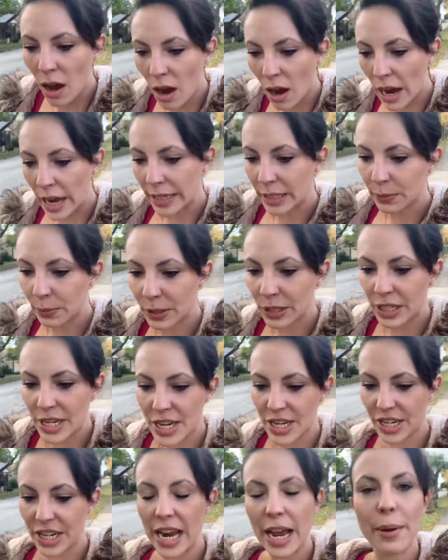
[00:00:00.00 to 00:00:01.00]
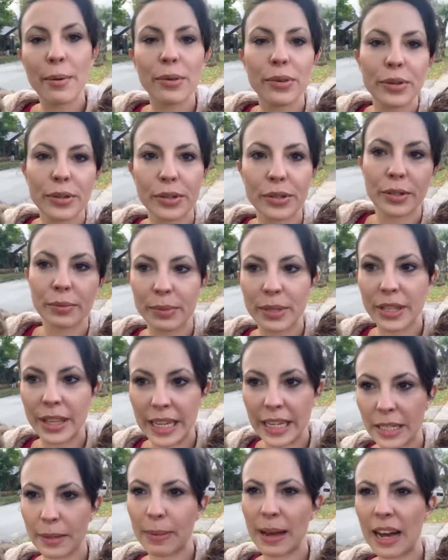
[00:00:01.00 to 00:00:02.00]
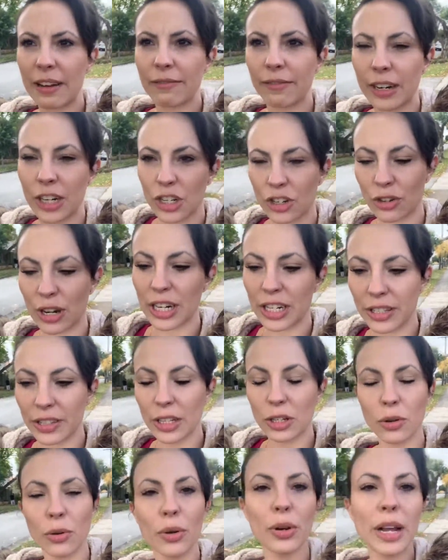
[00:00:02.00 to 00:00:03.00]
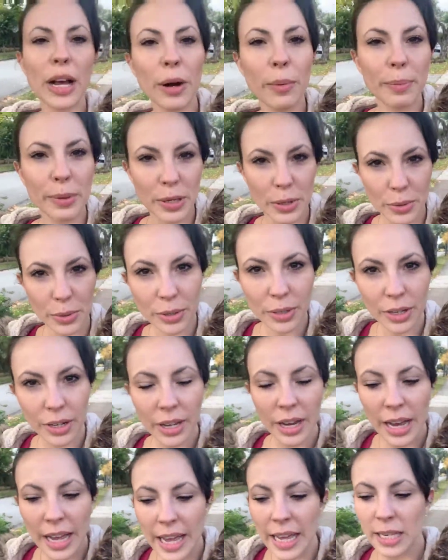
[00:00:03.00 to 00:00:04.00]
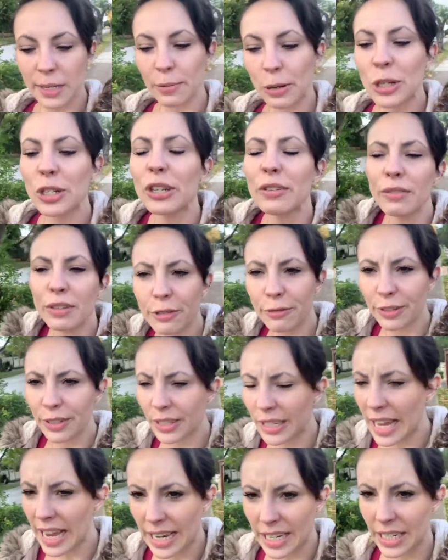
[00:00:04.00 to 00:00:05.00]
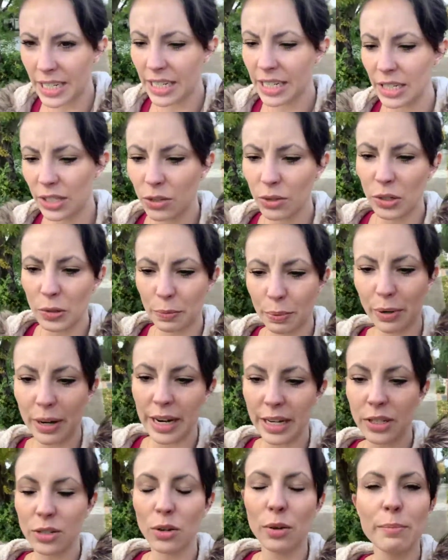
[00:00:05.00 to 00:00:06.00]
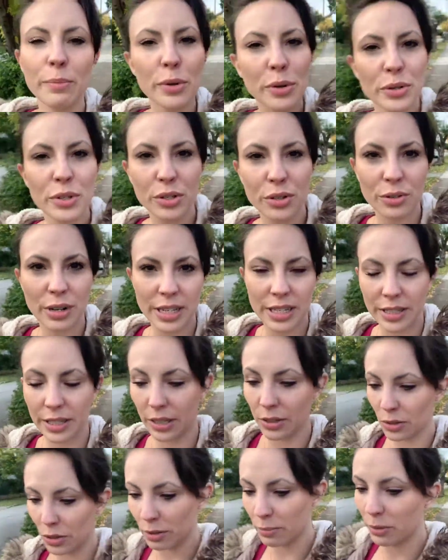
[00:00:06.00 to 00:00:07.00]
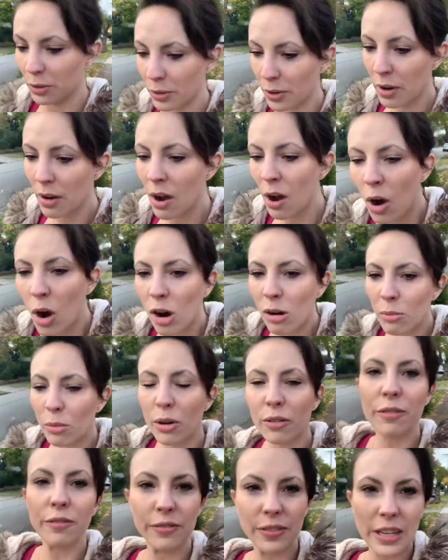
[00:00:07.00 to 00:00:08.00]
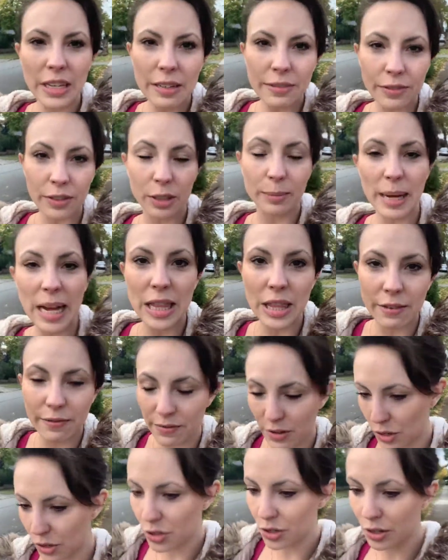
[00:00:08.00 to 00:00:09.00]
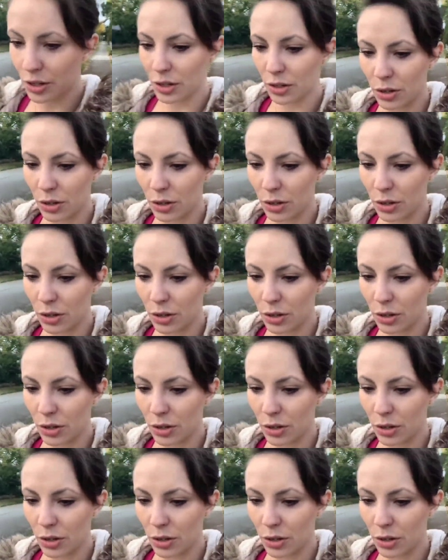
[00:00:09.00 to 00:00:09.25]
I just wanted to share with you some things about frustration that could help you, especially if you're feeling anxious or depressed or more stressed than normal or more fearful about the future than